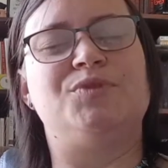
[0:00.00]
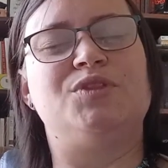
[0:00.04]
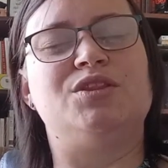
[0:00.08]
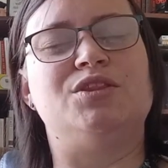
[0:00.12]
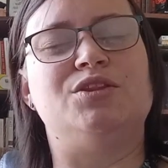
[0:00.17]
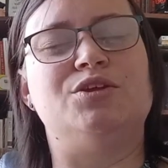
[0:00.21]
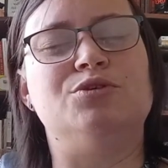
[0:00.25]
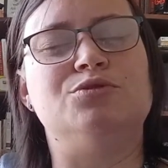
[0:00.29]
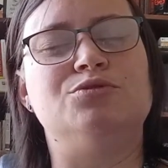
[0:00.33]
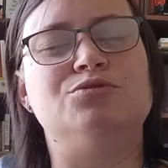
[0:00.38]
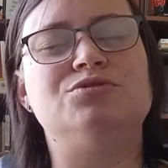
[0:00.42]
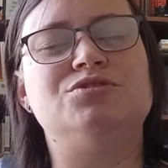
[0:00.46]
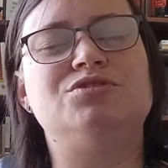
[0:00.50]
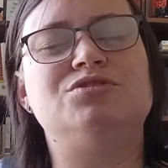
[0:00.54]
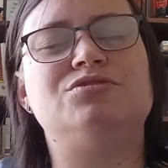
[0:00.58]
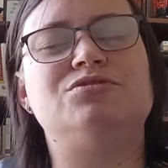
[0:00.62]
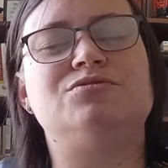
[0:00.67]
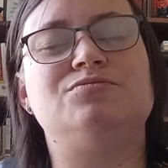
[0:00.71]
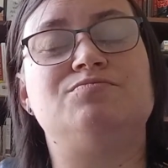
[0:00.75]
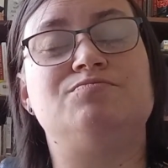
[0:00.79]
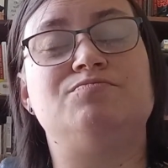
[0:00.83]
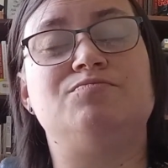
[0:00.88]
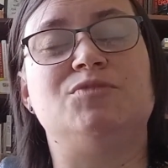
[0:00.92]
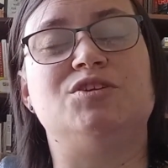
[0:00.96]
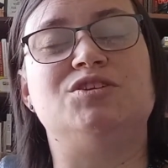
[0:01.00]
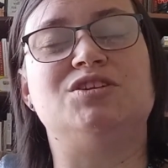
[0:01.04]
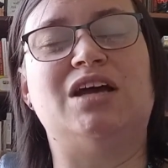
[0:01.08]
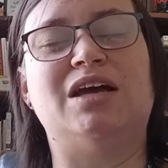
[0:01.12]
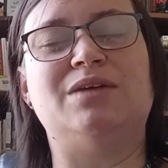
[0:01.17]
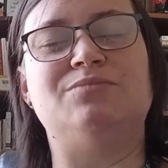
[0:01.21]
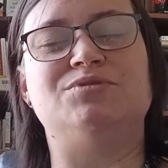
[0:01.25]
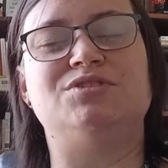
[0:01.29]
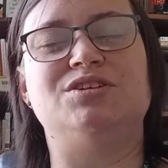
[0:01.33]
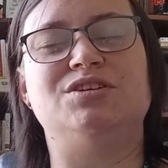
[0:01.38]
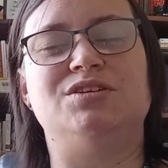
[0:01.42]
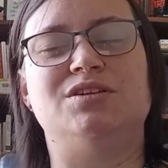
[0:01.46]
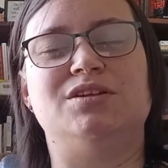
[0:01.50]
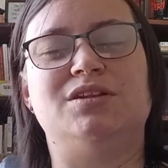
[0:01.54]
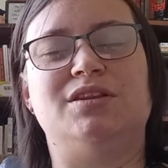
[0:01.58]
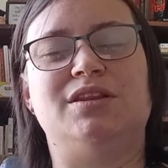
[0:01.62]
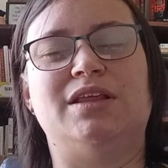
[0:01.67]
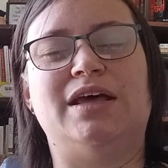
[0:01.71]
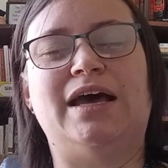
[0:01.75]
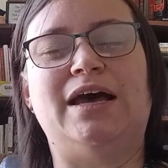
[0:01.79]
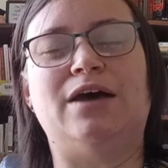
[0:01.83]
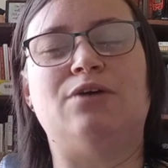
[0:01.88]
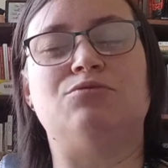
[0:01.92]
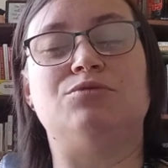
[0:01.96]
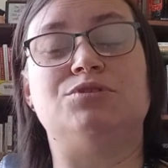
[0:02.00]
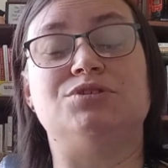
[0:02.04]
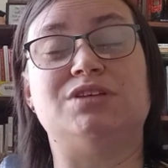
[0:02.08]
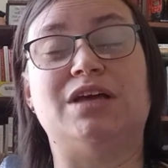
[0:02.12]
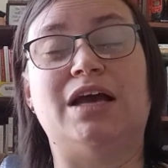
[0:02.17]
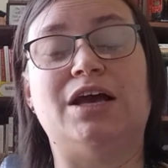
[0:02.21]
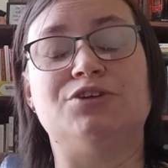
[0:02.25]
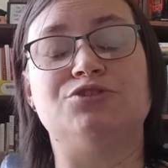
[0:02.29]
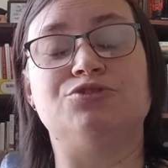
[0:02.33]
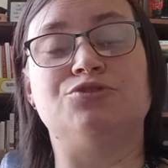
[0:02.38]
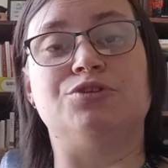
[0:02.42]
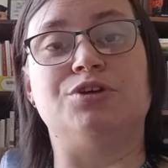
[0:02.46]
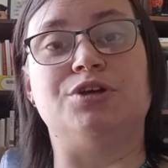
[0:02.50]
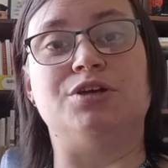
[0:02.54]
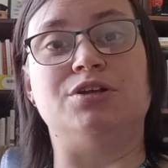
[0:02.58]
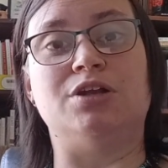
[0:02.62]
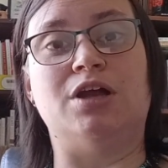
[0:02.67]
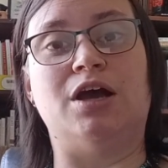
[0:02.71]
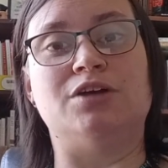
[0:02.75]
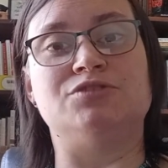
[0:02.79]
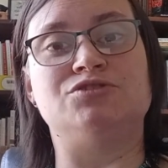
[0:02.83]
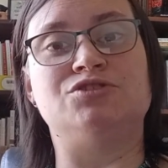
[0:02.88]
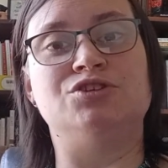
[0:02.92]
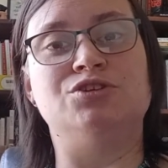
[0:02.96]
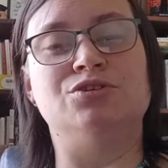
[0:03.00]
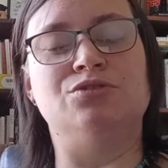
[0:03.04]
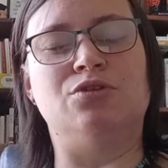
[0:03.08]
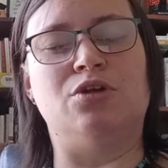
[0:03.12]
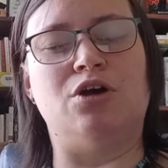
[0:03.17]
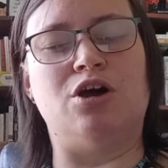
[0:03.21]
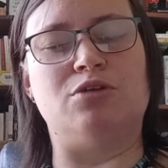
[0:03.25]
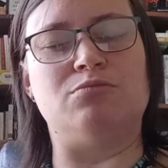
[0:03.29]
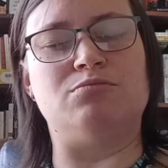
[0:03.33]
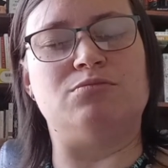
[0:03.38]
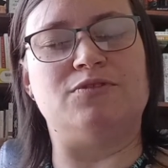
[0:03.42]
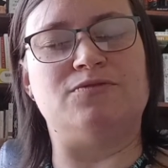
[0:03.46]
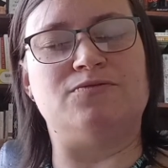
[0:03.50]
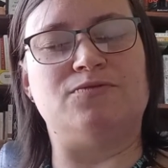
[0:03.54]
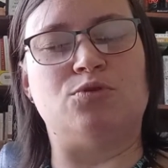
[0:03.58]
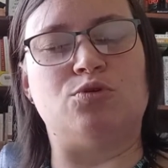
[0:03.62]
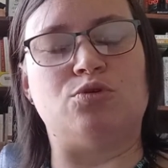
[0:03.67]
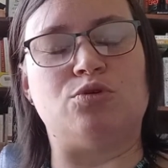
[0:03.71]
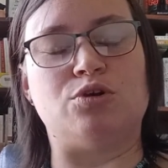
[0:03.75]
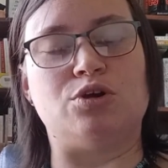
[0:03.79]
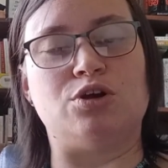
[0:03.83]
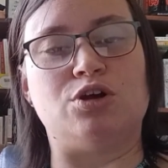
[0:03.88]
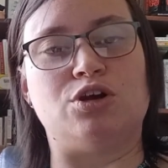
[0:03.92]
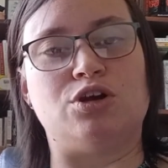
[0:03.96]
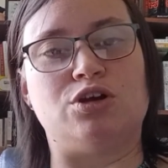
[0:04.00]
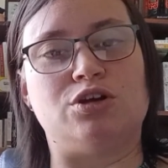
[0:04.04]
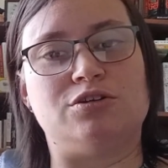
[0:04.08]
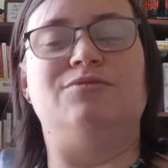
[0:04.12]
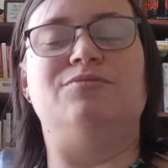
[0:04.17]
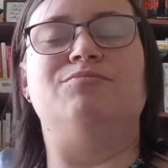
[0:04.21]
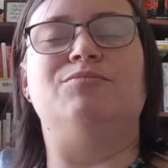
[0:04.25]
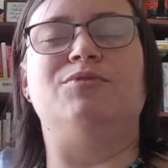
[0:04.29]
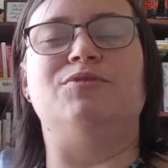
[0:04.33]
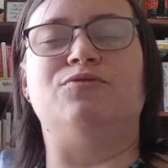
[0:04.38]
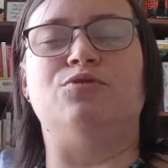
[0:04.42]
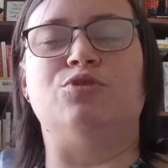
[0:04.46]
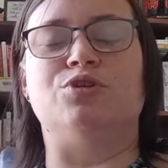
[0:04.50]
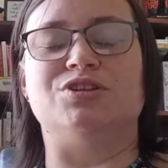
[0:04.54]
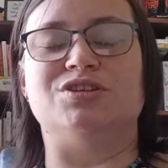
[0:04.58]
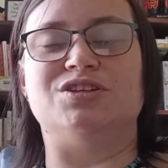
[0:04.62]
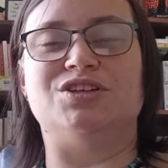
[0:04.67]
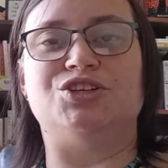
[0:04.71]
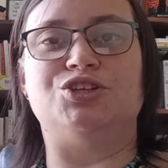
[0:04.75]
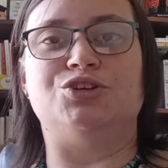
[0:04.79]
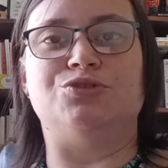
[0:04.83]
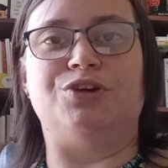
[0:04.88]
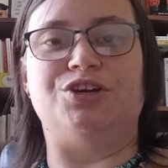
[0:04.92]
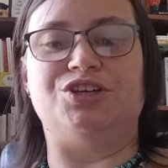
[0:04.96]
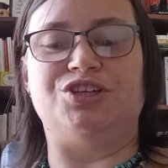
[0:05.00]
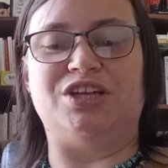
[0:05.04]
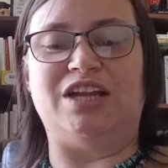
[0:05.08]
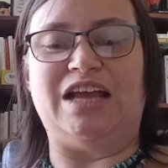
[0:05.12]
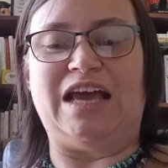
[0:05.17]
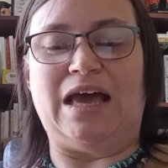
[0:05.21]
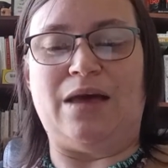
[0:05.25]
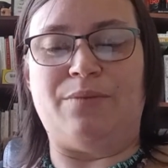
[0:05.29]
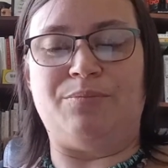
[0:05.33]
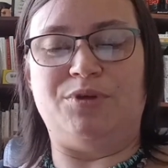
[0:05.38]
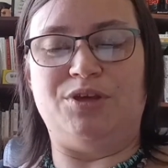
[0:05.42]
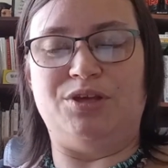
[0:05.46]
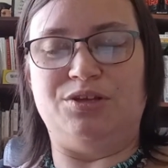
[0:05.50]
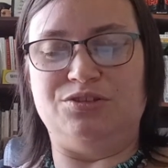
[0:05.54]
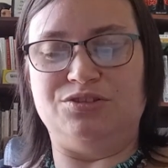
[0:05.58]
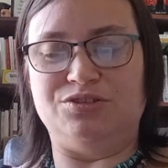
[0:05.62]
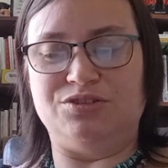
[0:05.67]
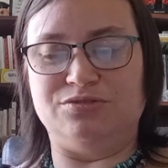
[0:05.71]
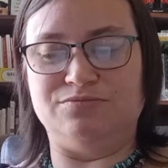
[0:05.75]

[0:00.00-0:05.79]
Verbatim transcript: Those, the times he did that was actually not too long before before the situation happened.